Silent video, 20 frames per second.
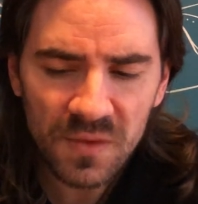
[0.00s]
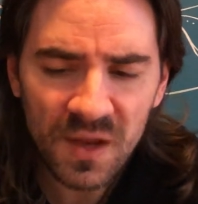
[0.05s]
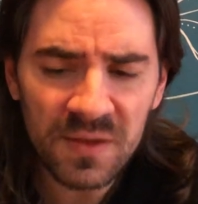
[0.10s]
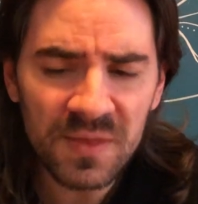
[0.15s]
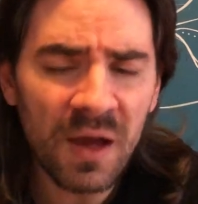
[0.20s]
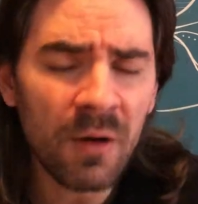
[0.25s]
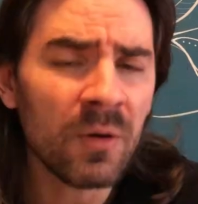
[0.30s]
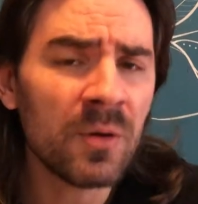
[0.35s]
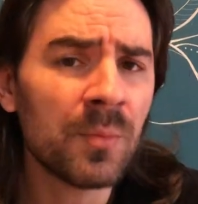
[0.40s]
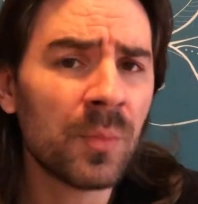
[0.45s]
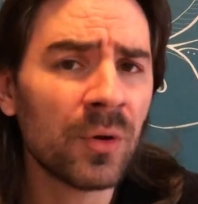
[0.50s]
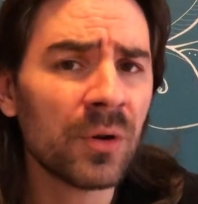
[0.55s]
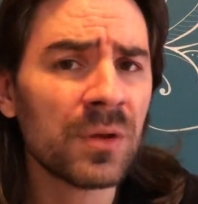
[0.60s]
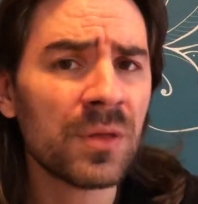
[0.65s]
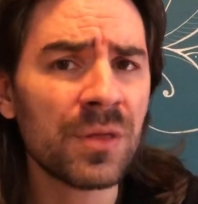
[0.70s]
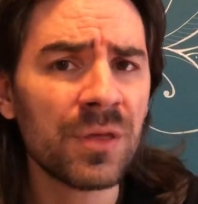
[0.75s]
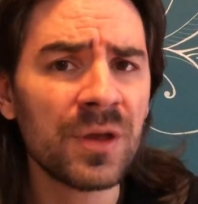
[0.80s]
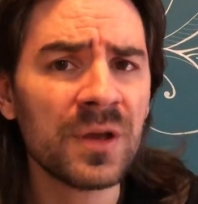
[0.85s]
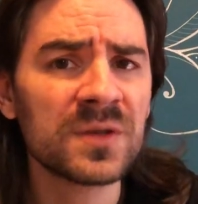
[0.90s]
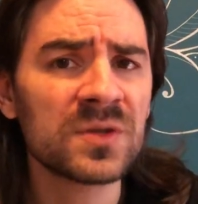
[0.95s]
Now,
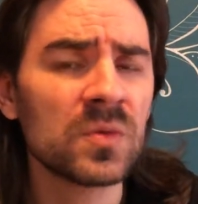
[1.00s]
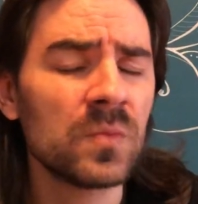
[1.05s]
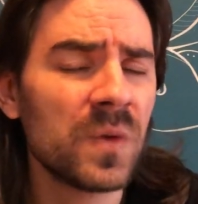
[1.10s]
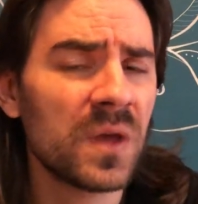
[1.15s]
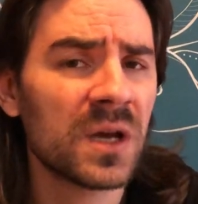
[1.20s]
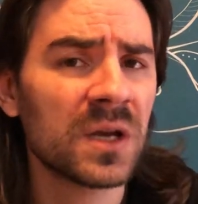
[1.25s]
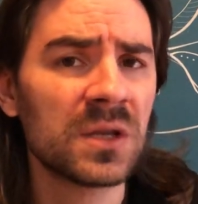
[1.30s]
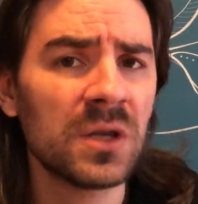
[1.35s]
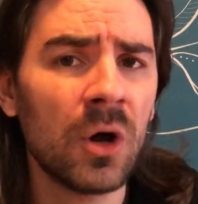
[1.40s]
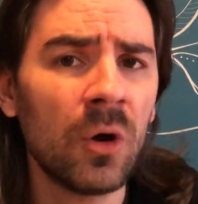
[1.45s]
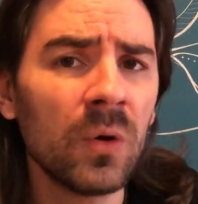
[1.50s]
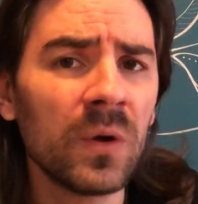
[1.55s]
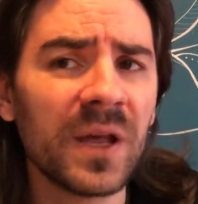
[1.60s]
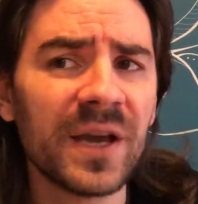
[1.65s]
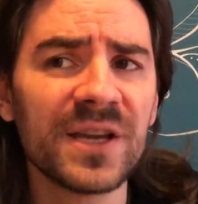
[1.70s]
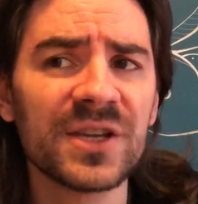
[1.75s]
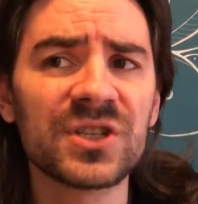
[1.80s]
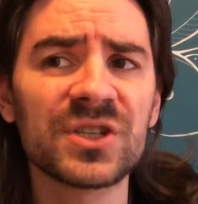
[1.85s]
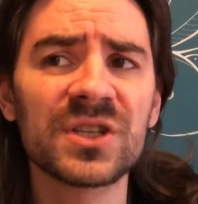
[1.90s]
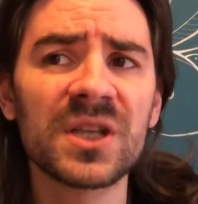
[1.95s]
important thing to be
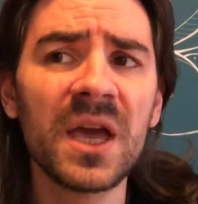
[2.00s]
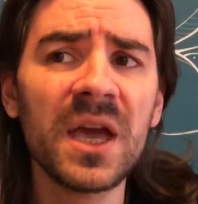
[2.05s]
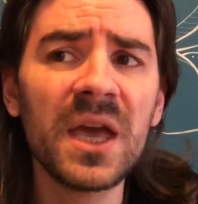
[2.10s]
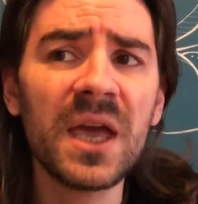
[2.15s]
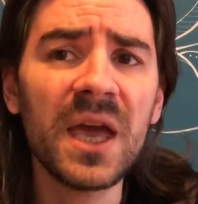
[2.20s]
acknowledged